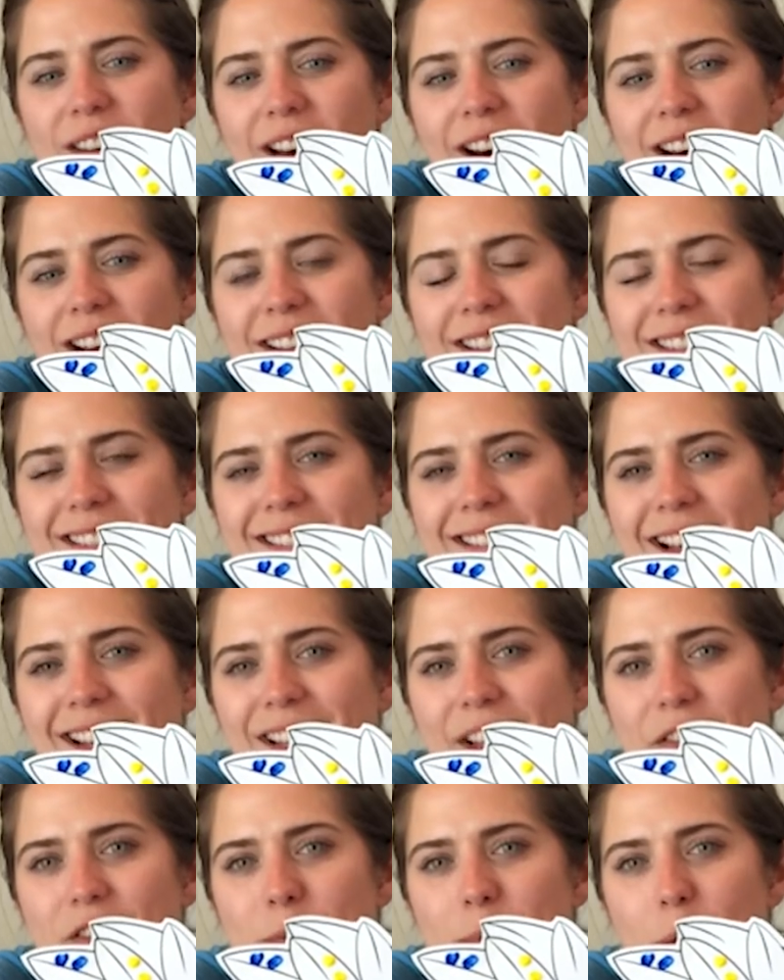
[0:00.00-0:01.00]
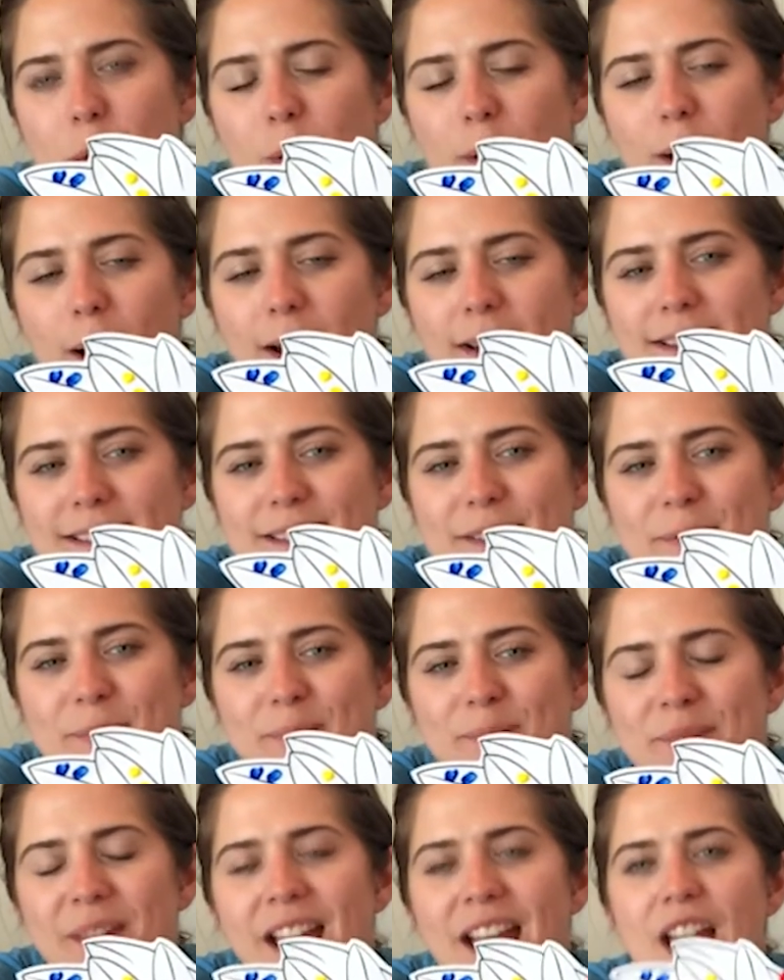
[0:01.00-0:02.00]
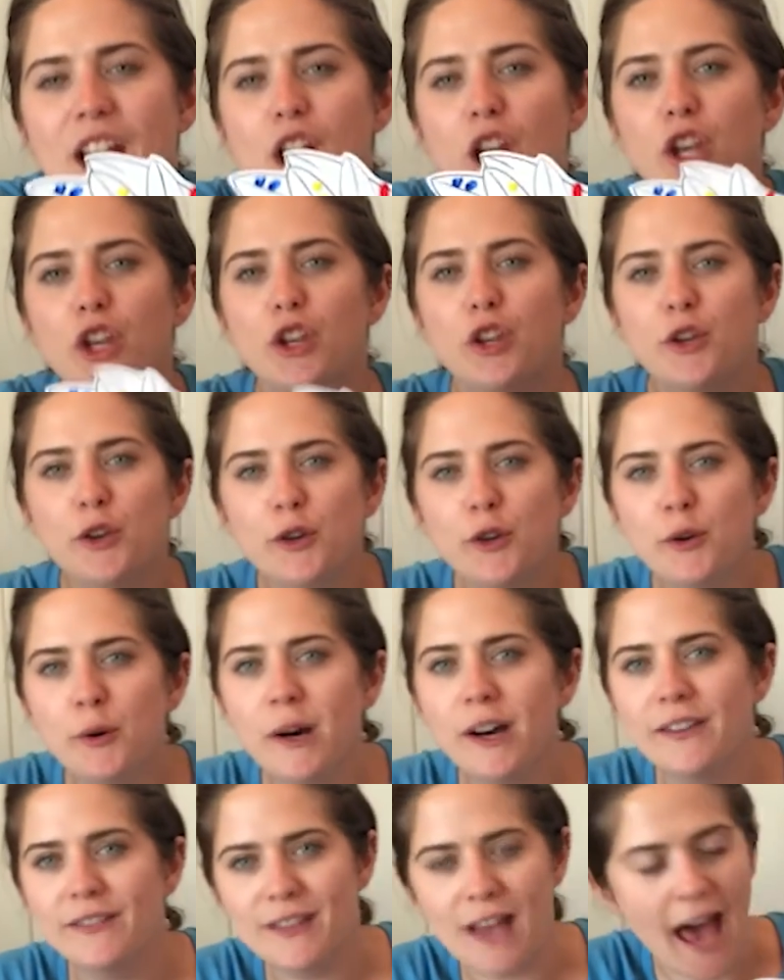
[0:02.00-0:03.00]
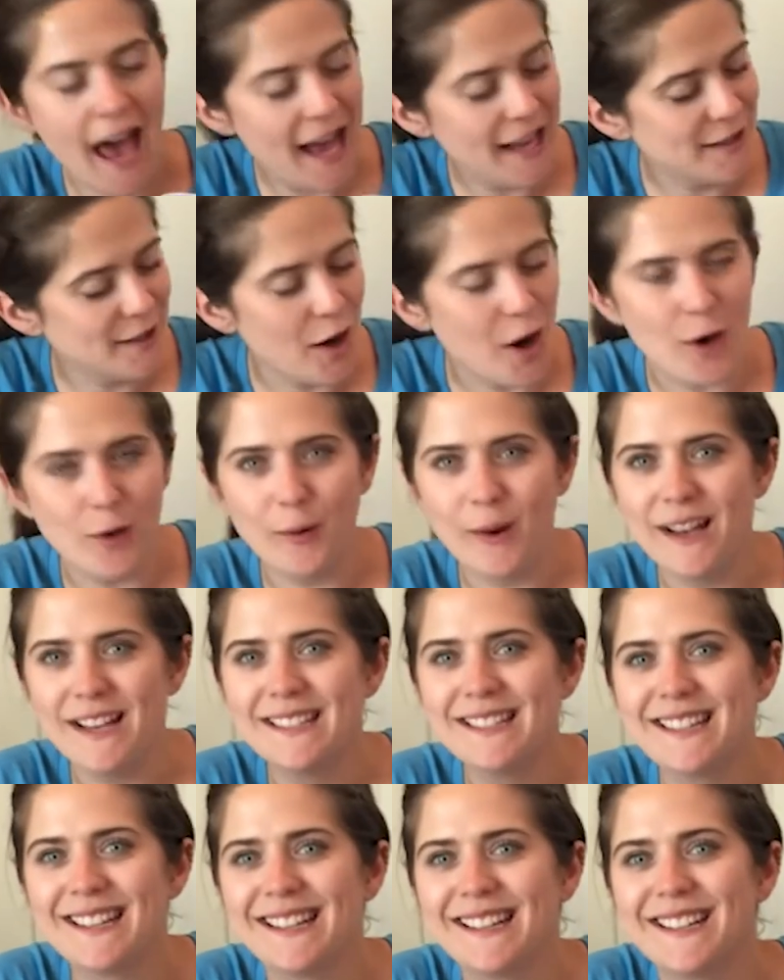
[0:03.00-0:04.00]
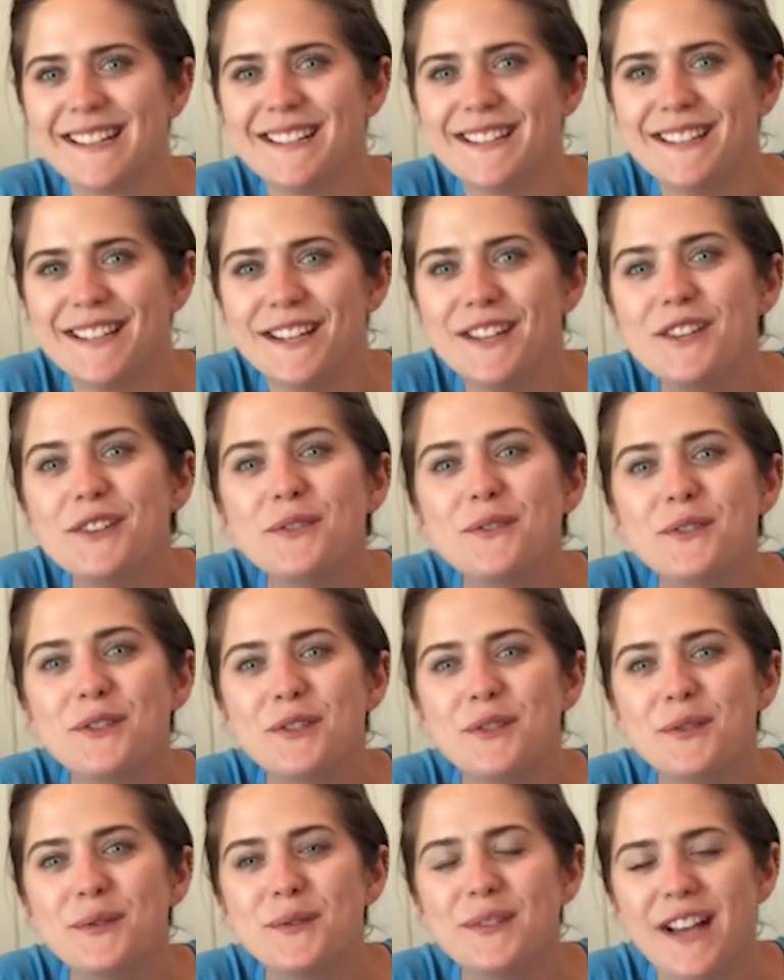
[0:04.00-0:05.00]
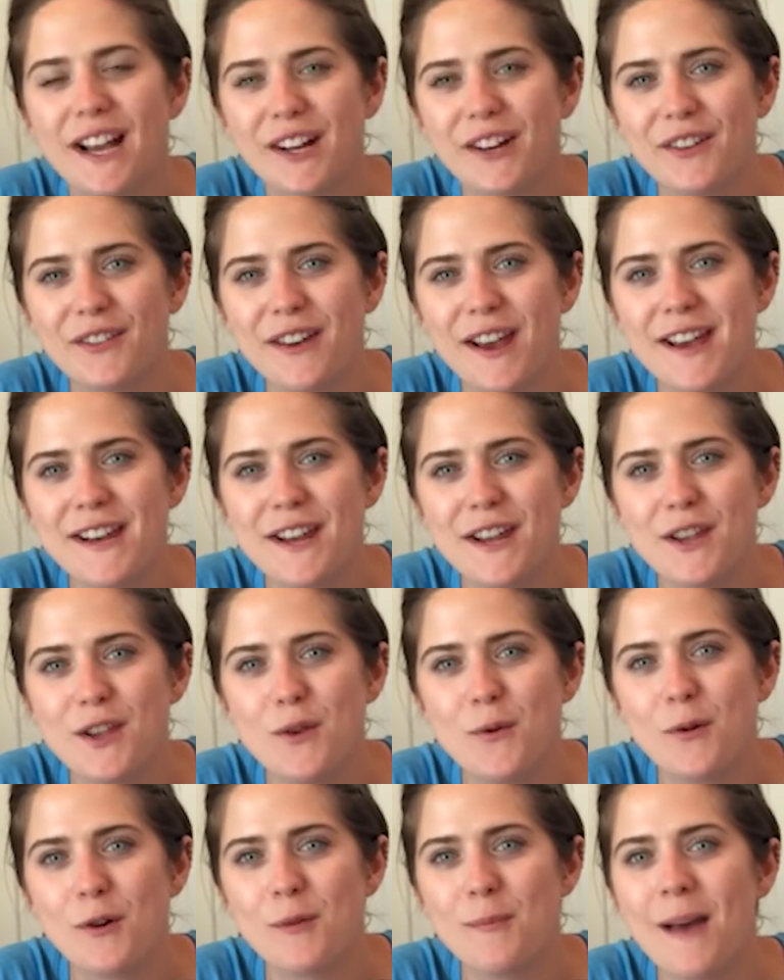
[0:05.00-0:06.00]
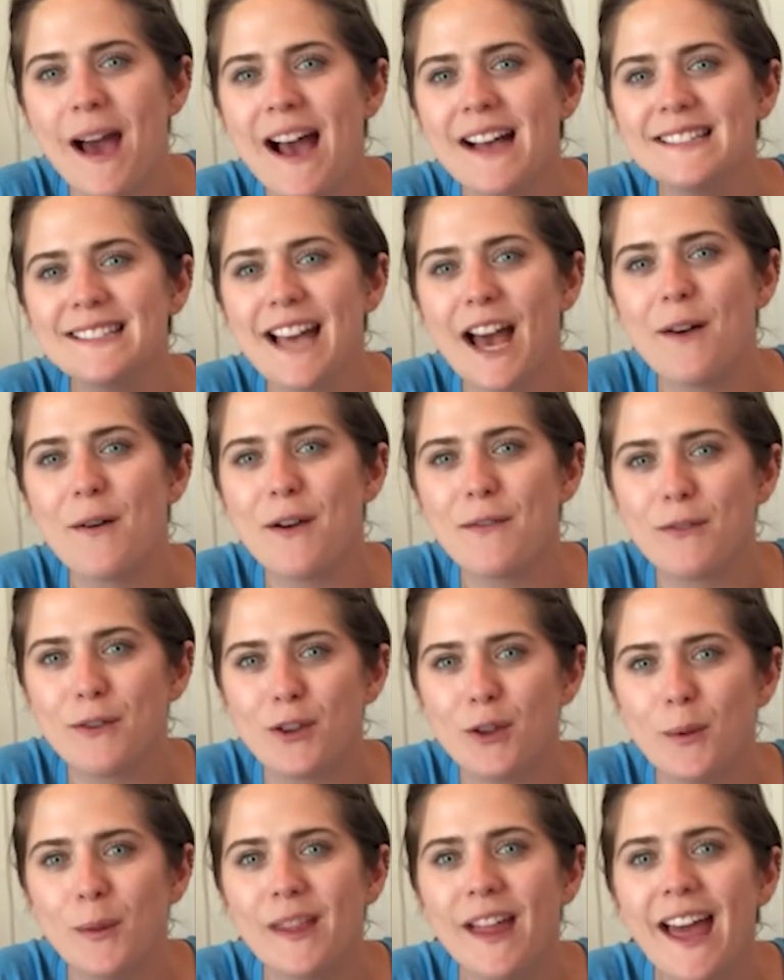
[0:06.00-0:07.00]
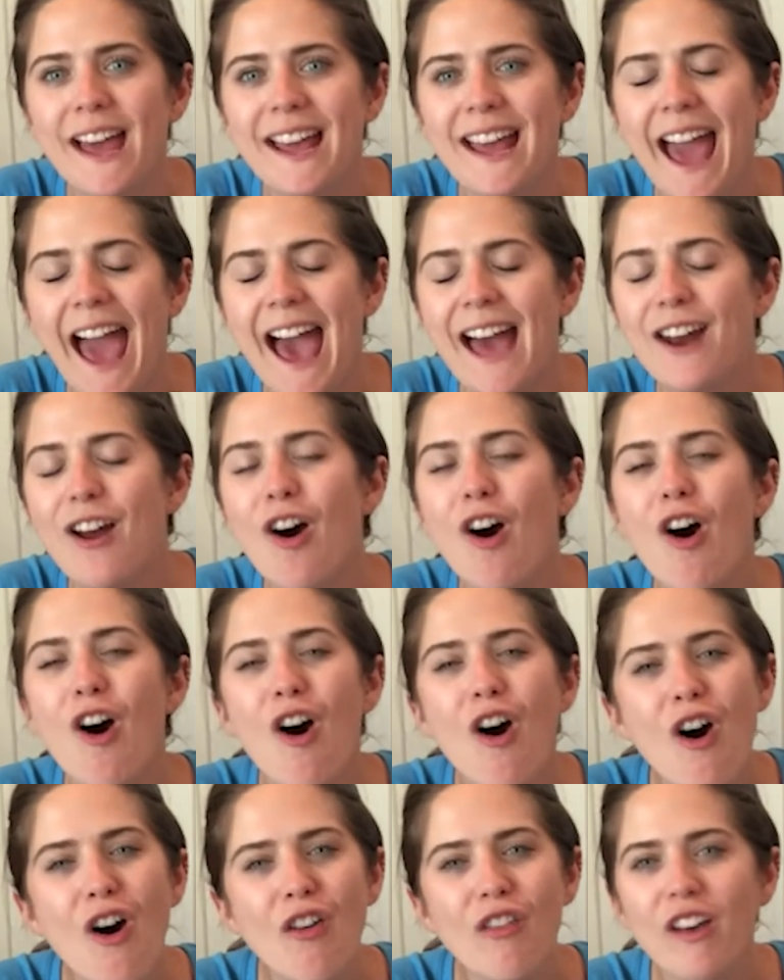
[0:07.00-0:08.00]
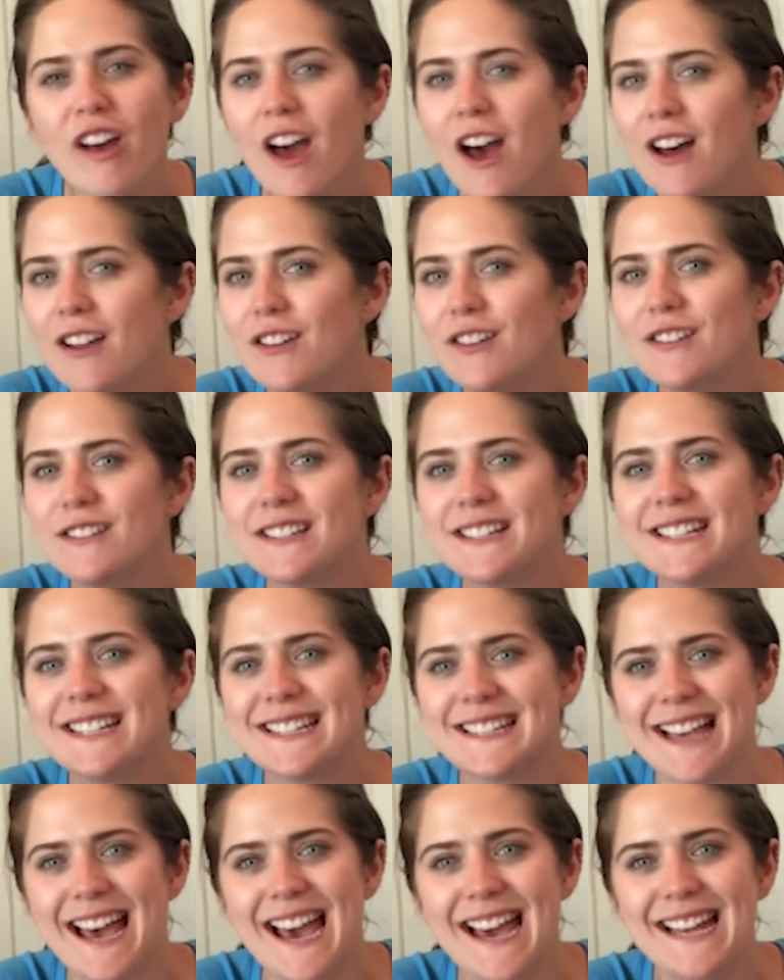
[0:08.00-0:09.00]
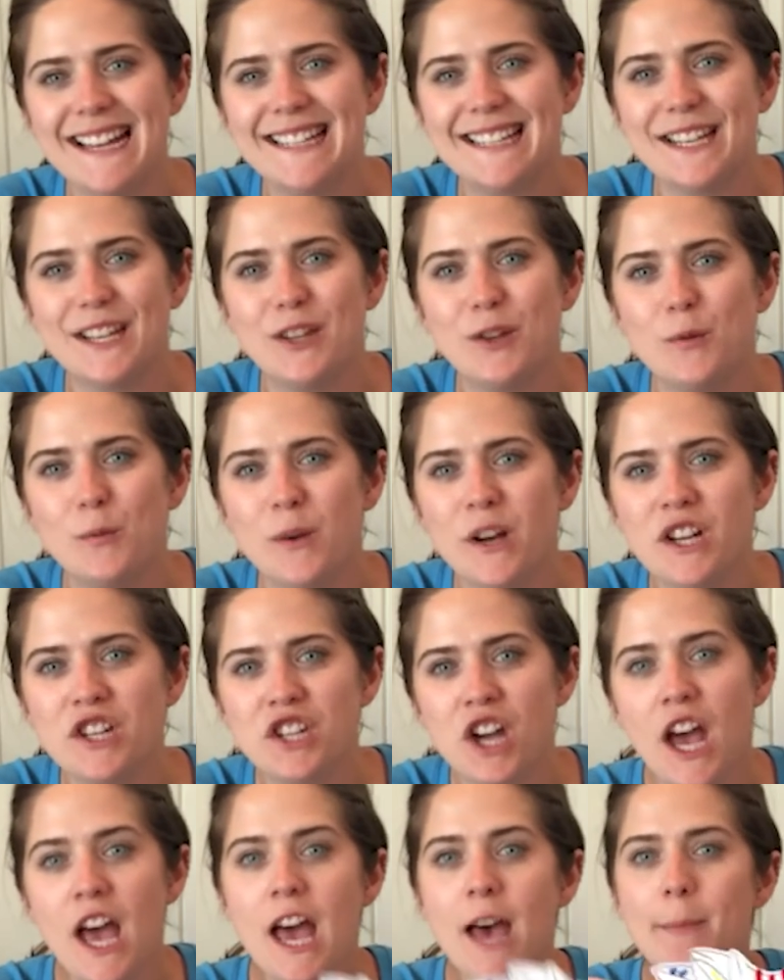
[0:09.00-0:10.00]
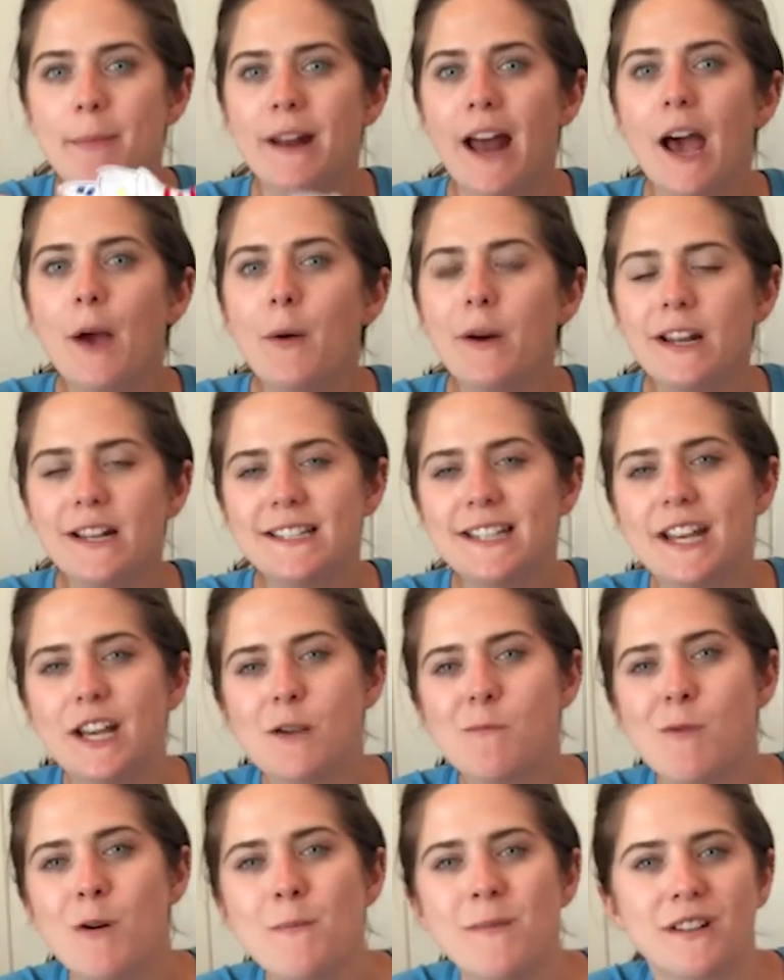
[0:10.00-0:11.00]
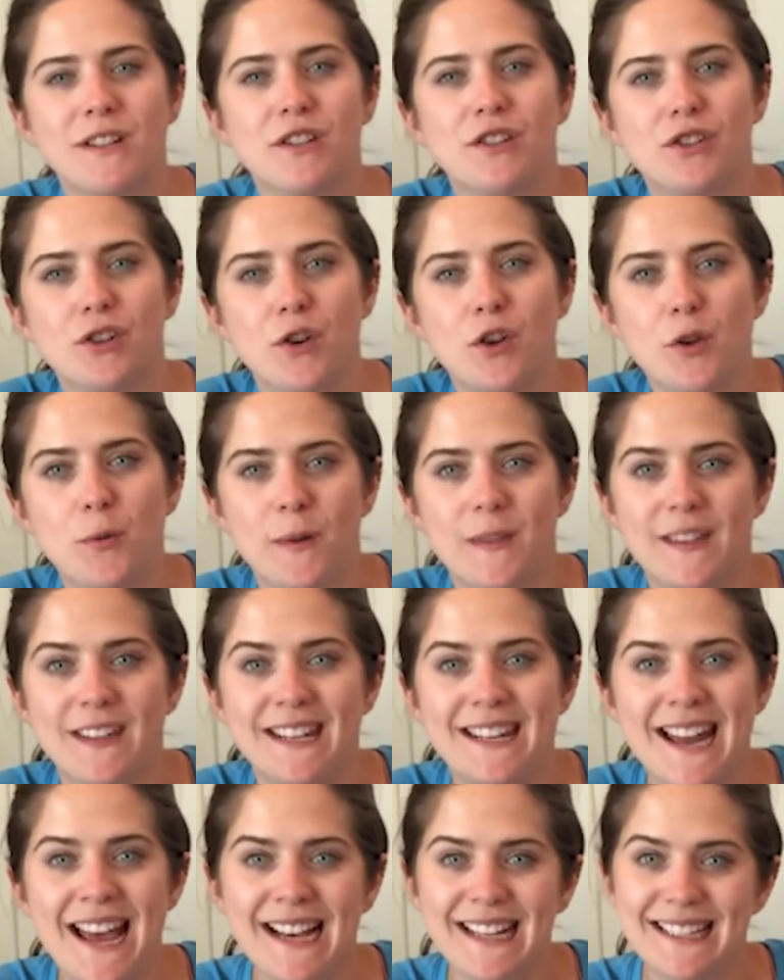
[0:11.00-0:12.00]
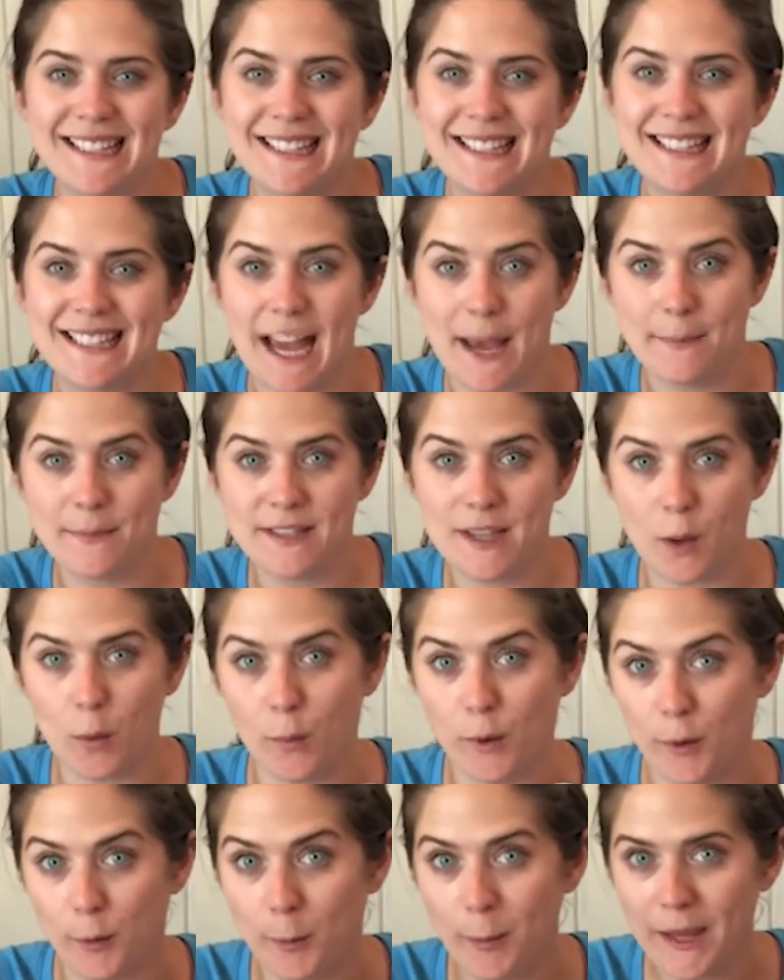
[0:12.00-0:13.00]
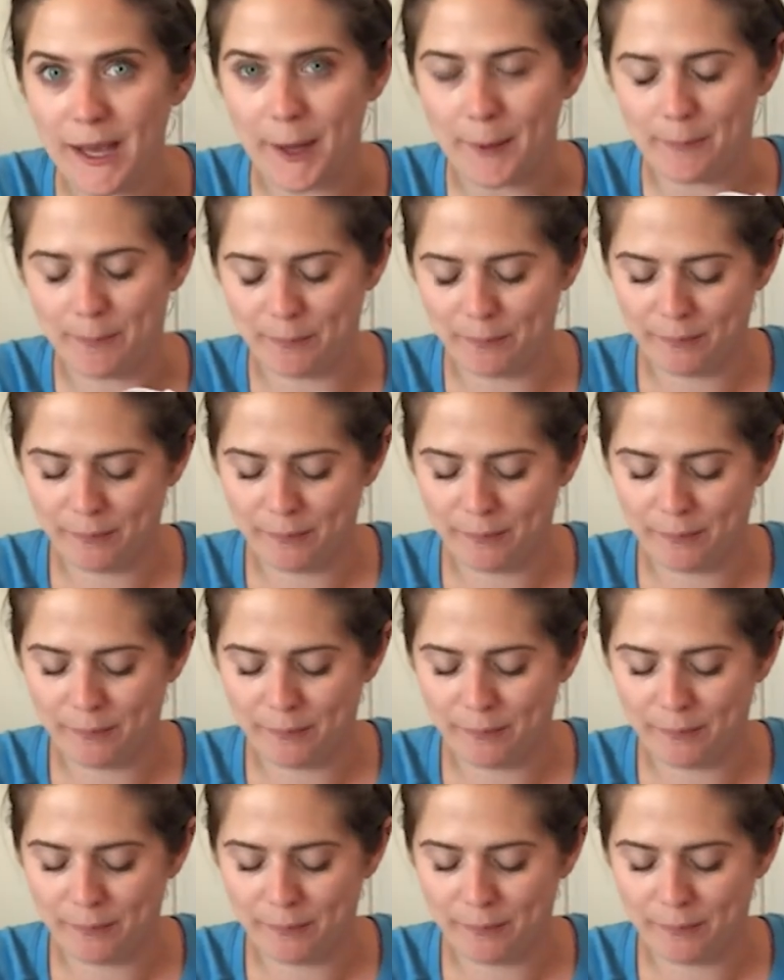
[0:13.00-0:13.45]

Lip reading: dots. I love the polka dots. You, as always, can continue to decorate your mask however you like, add all the colors and designs that you wish, but I wanna take a moment to show you what the next steps will be.